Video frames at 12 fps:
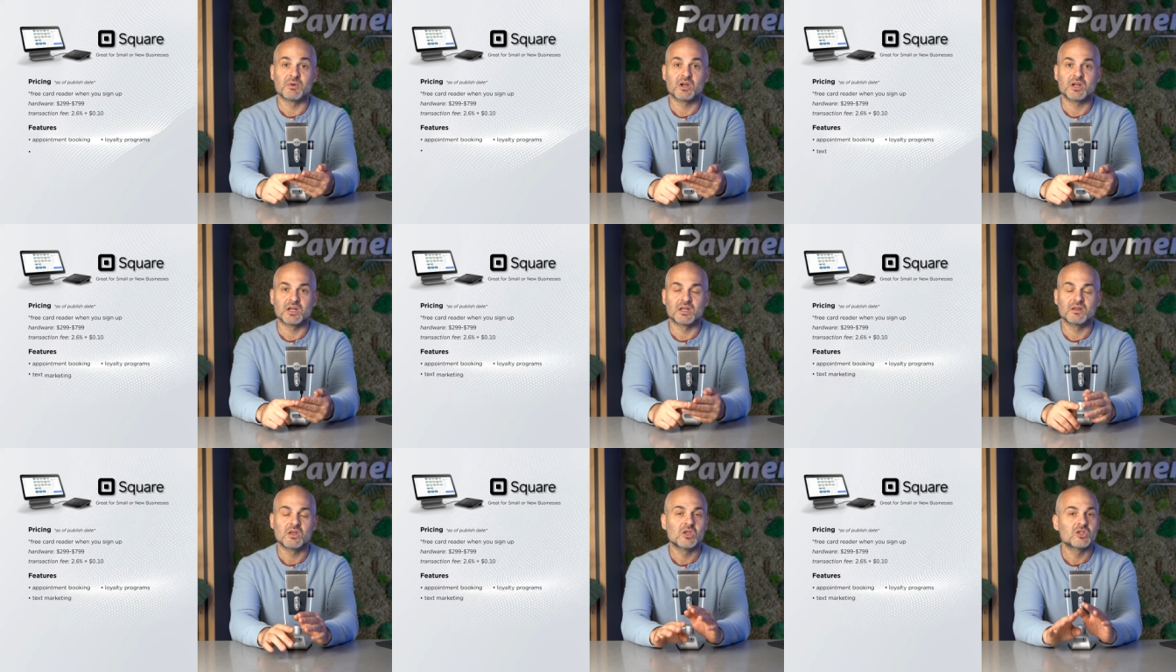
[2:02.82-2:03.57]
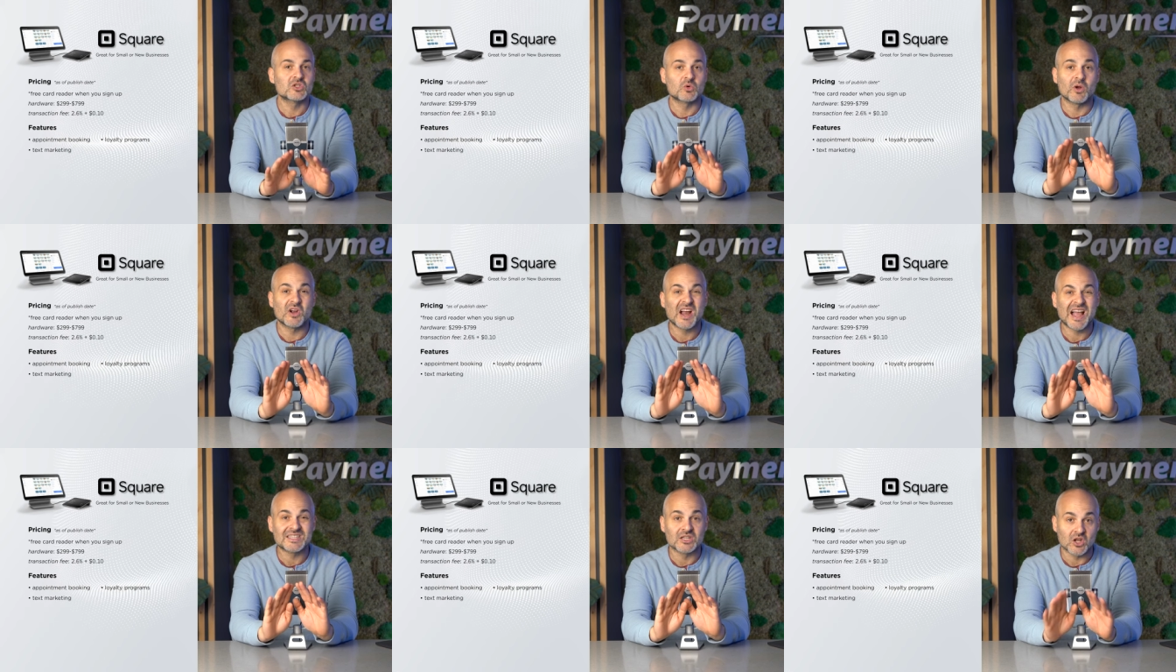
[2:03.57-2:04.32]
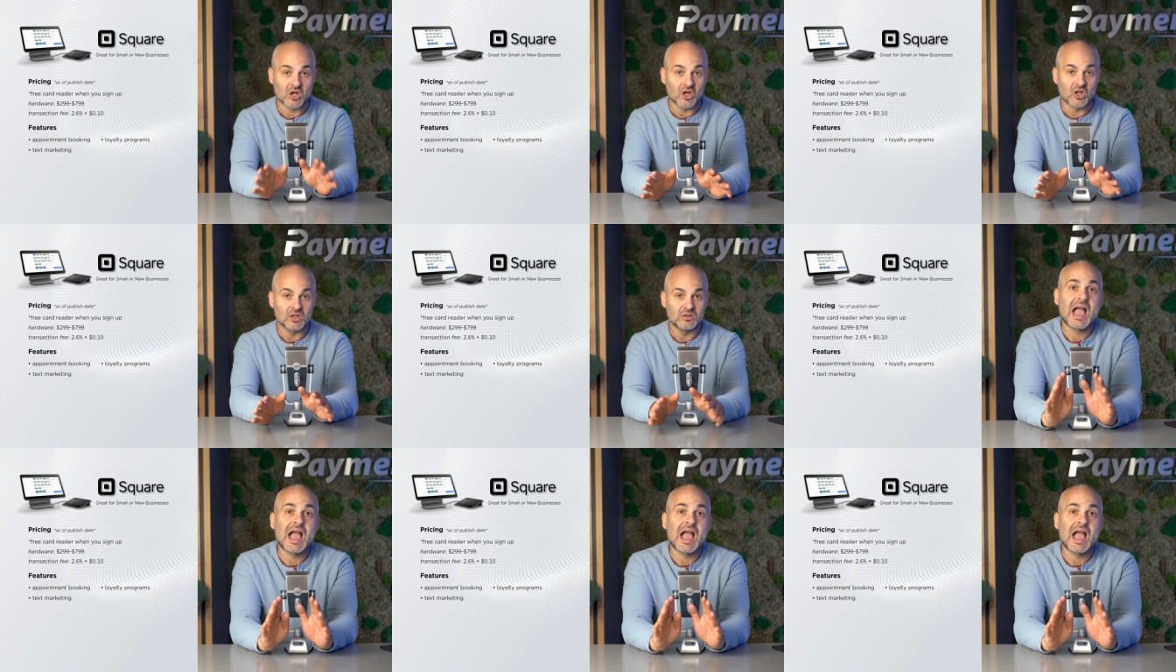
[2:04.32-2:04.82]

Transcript: marketing, Square has it all.